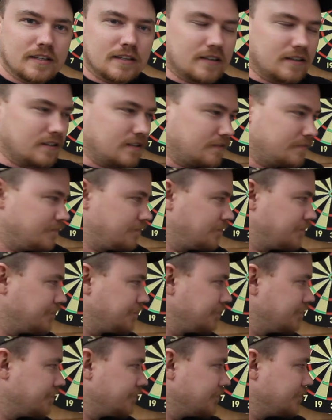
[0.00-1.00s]
Um,
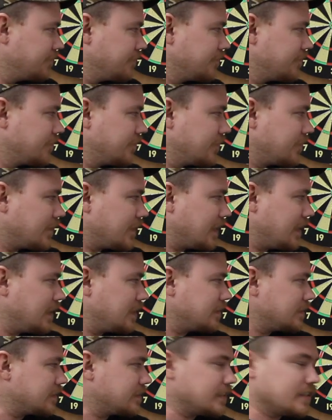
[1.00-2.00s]

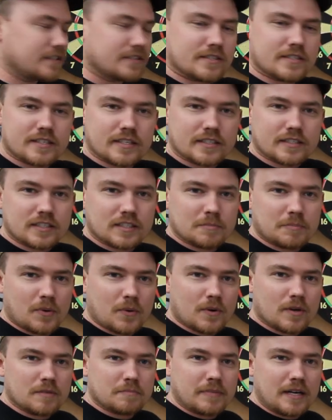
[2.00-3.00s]
that didn't stick to the
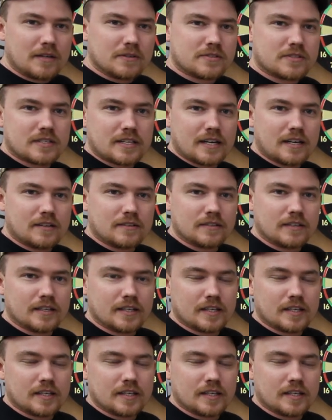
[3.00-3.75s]
board, bounced out,